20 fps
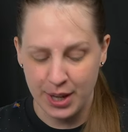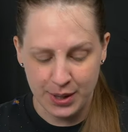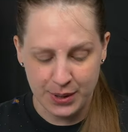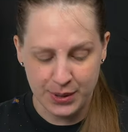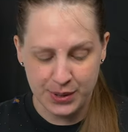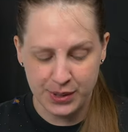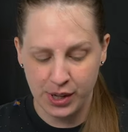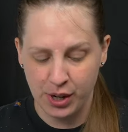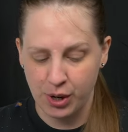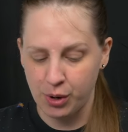
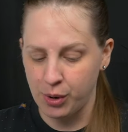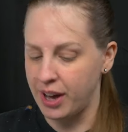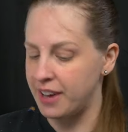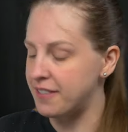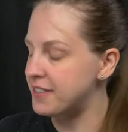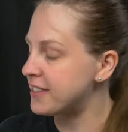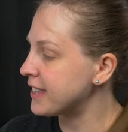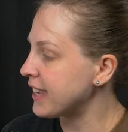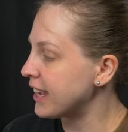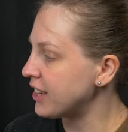So
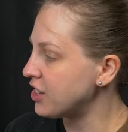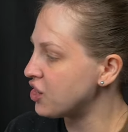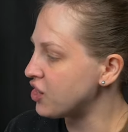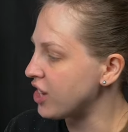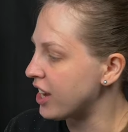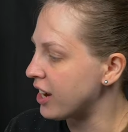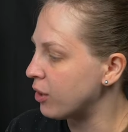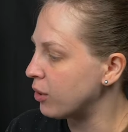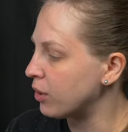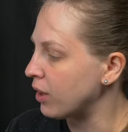I've sketched
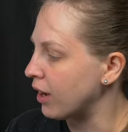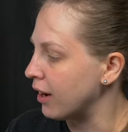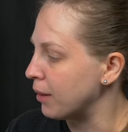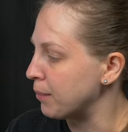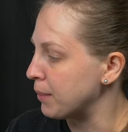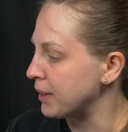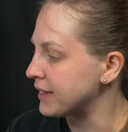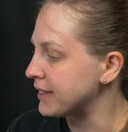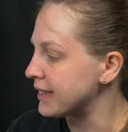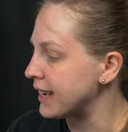out
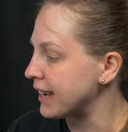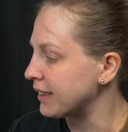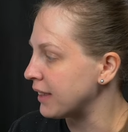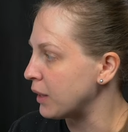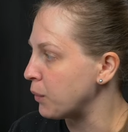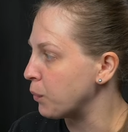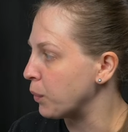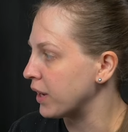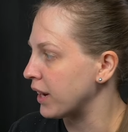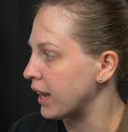um,
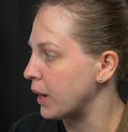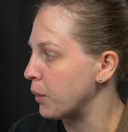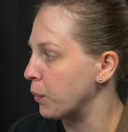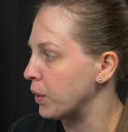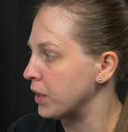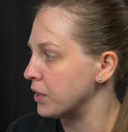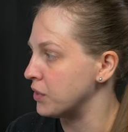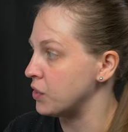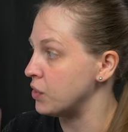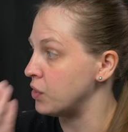exactly what I
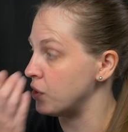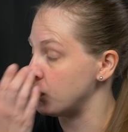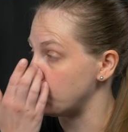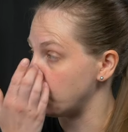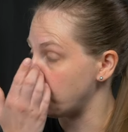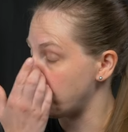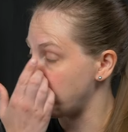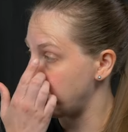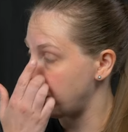want to do.